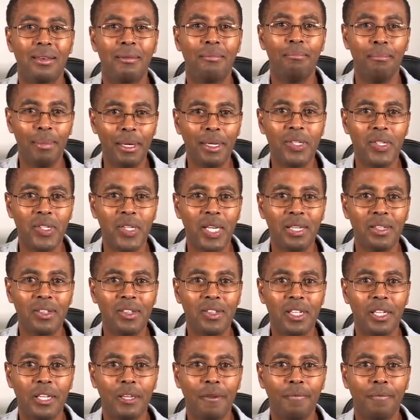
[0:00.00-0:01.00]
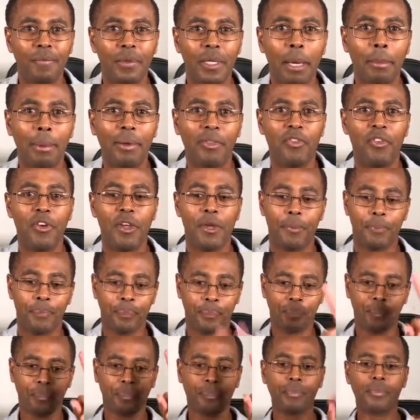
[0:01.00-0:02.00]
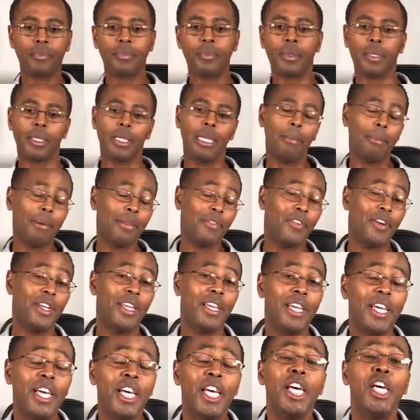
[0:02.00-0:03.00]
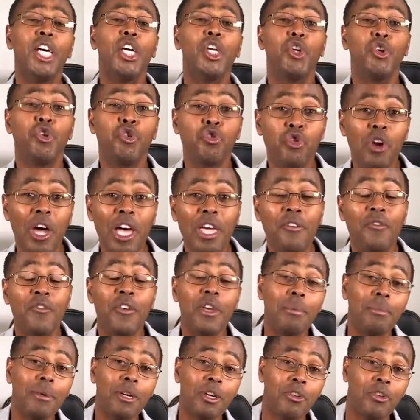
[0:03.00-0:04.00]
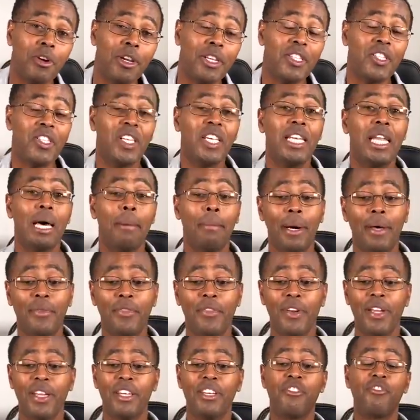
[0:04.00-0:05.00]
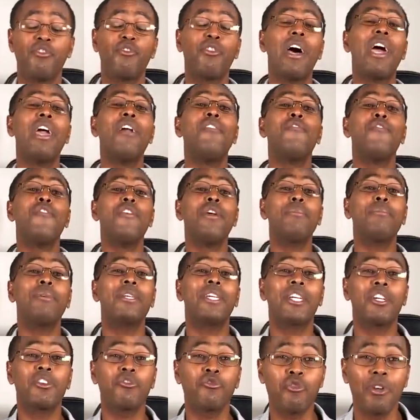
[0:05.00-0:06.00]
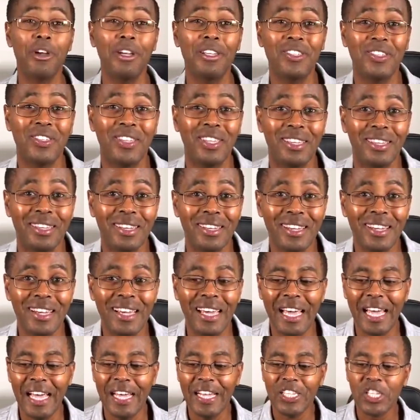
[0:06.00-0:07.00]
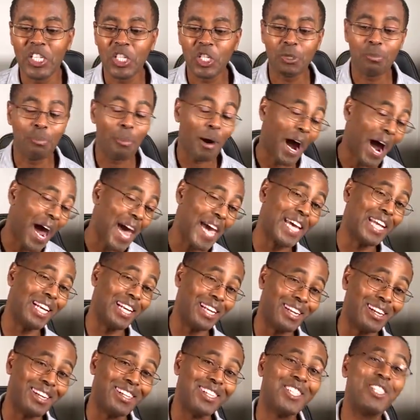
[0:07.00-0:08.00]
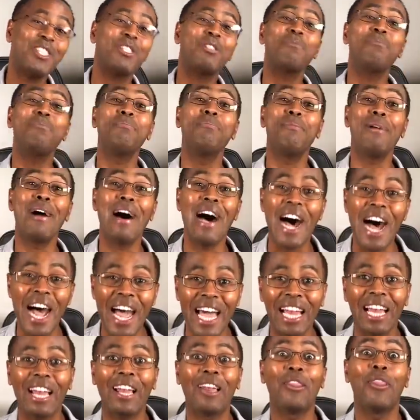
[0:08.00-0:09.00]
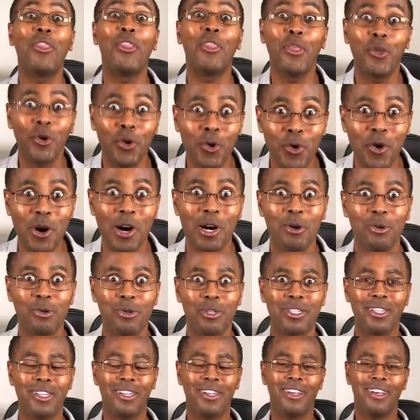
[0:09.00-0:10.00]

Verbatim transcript: Be sexy. Number three. Number three. Drive him crazy. Number three. Drive him crazy. Smile. Smile throughout.